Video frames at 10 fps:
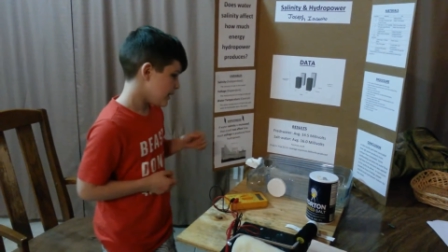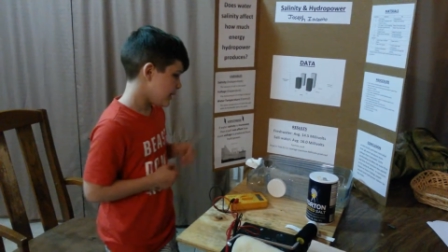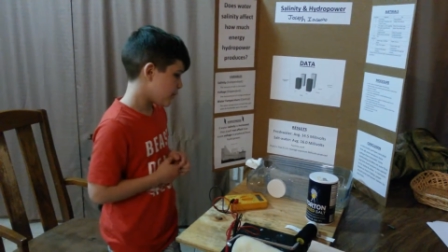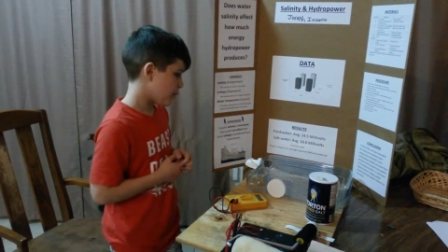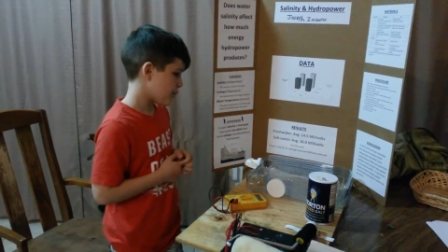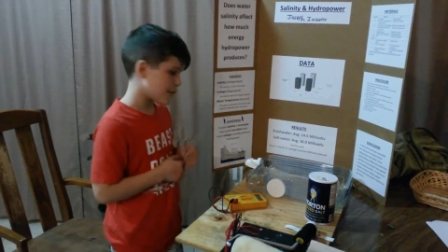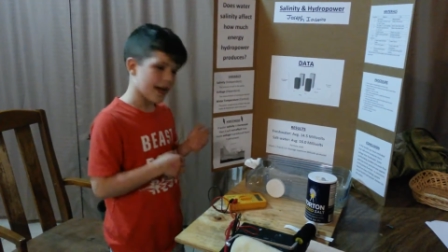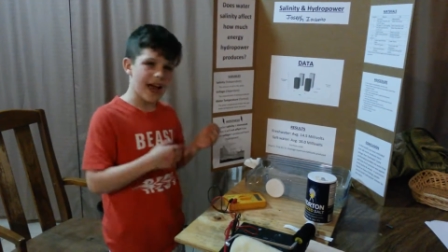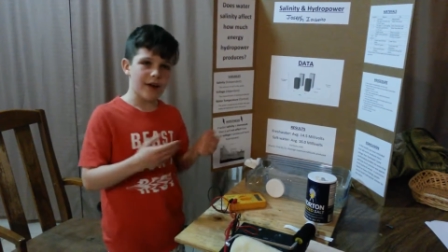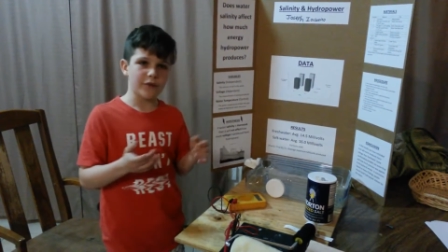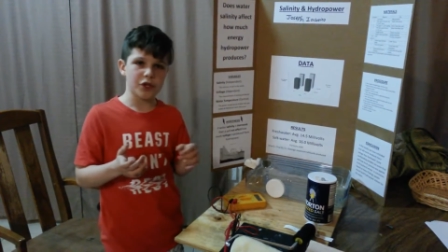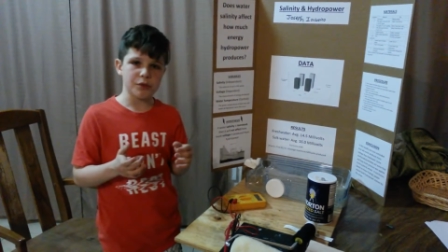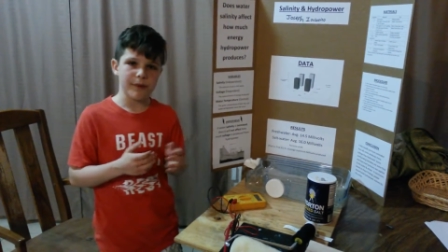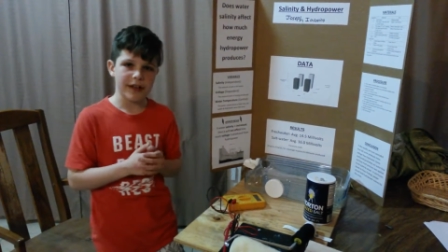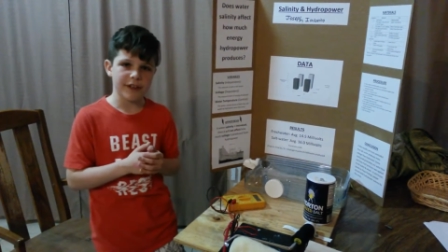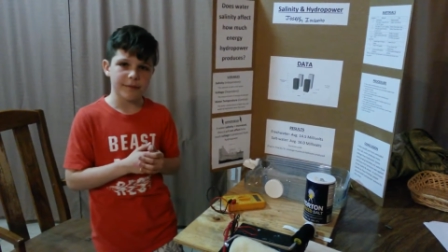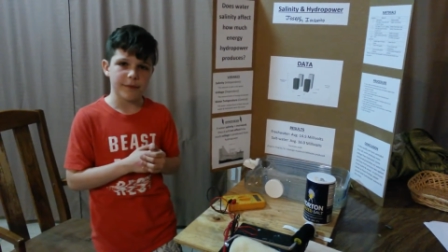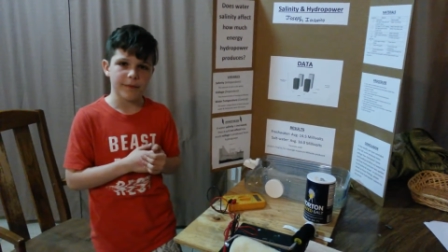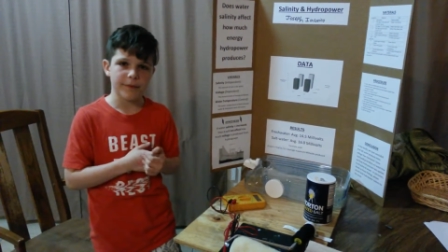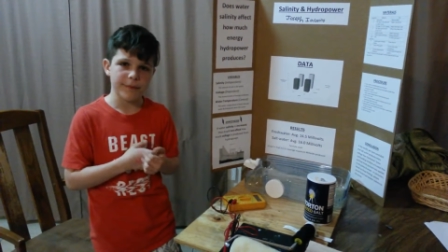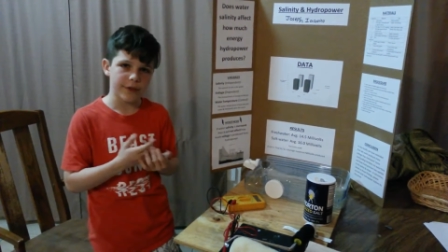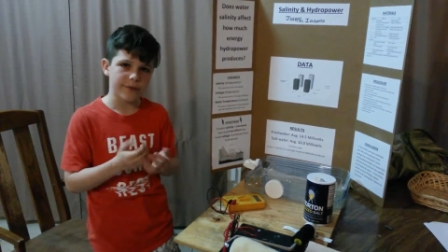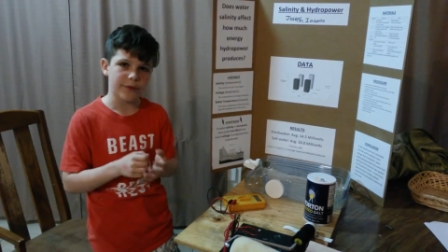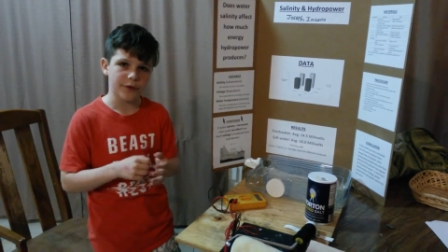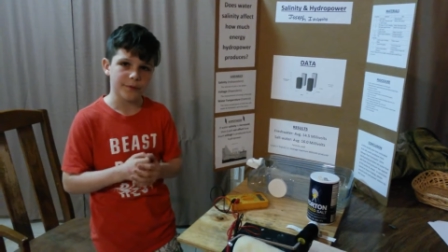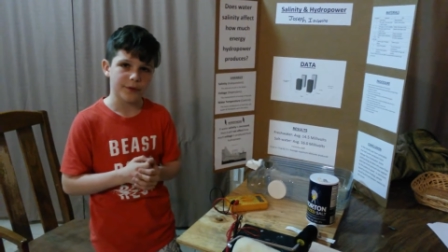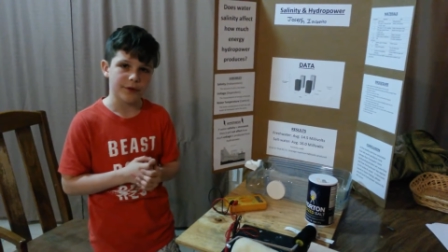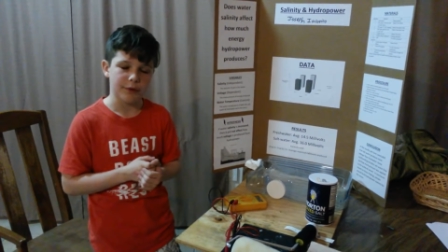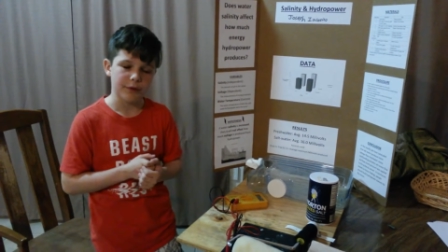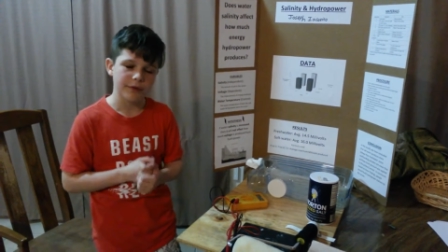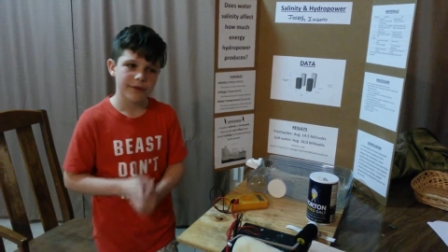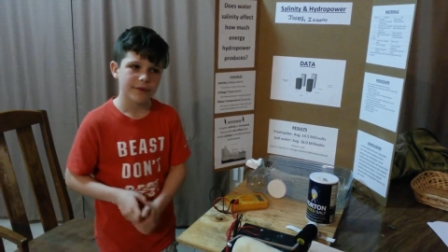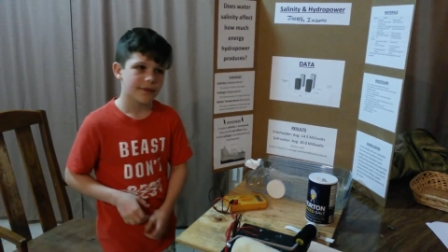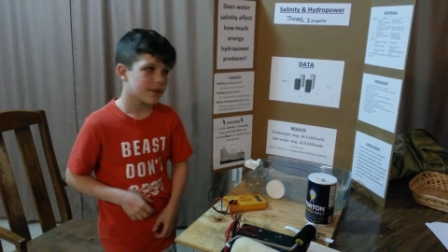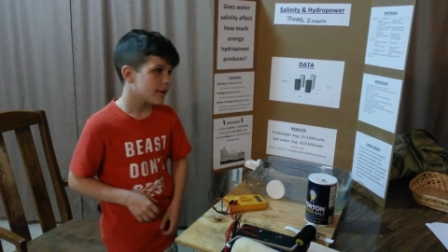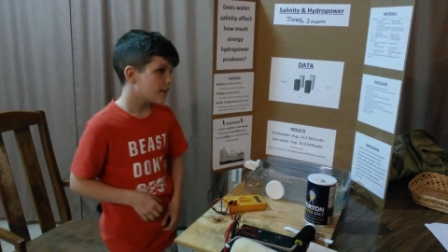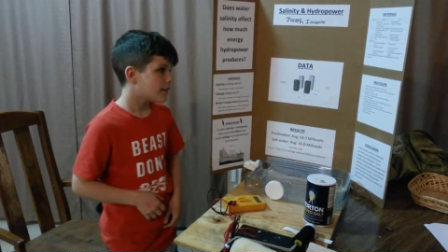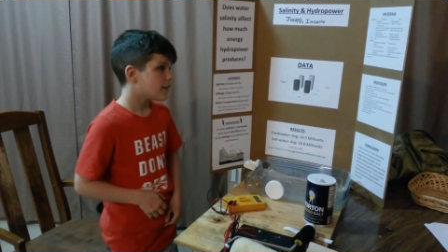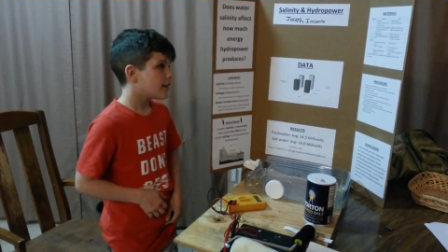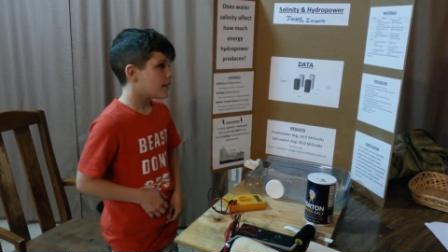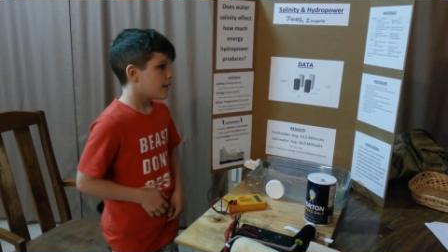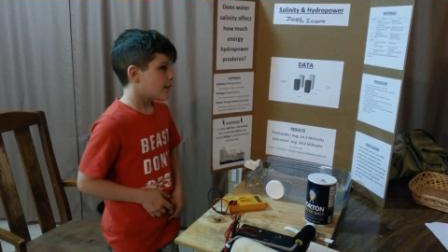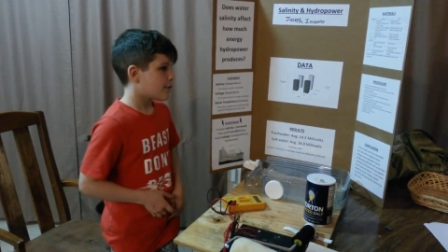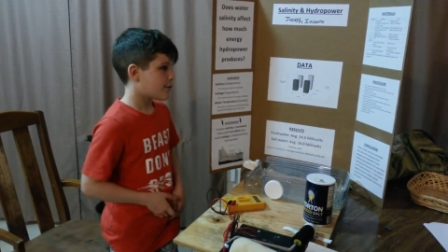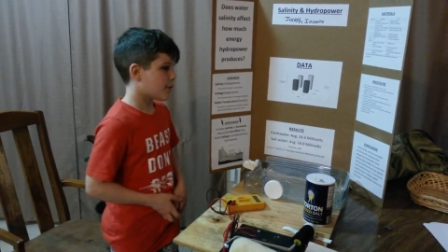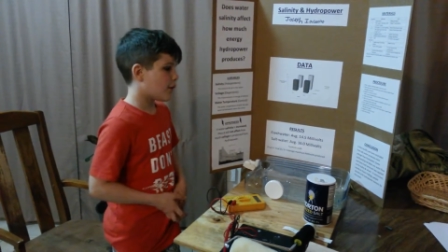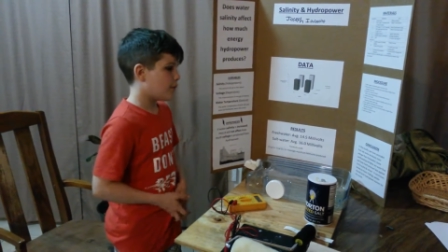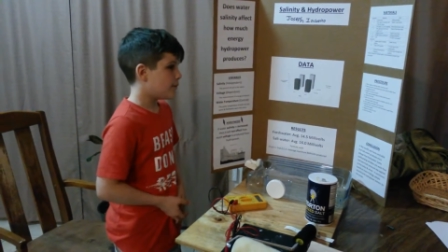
equals the average maximum millivolts produced. So,